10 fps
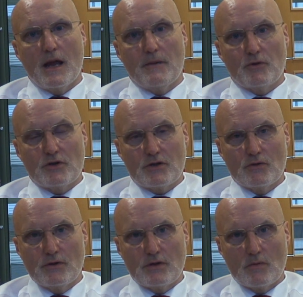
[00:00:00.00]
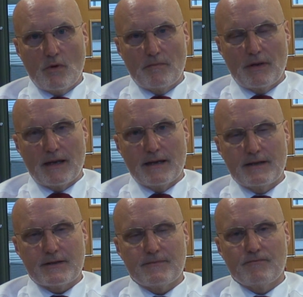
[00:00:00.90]
It puts it all into the one
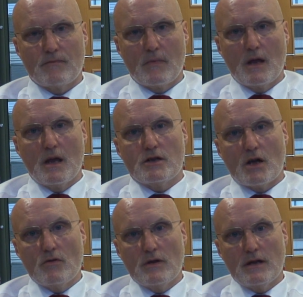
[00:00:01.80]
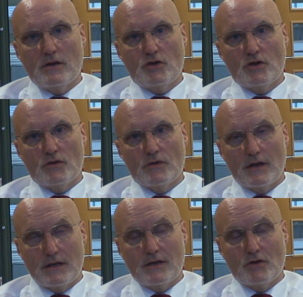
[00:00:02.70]
place. It
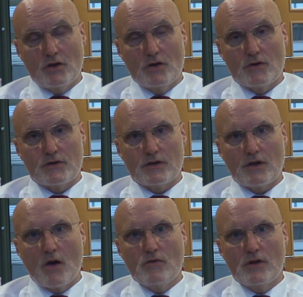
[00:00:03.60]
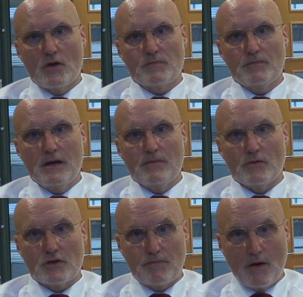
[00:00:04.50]
ensures that only those people
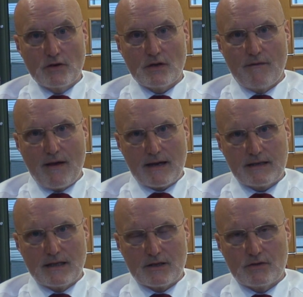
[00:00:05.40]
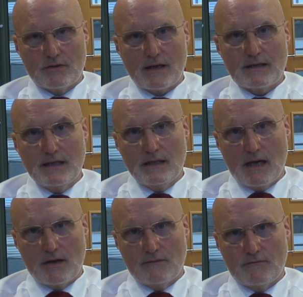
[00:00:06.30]
who are supposed to have access to that
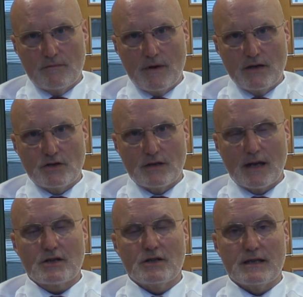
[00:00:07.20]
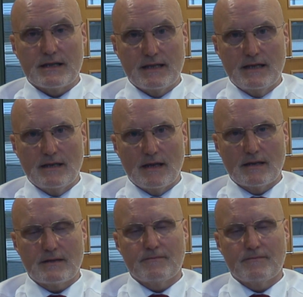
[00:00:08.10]
detailed information actually see that.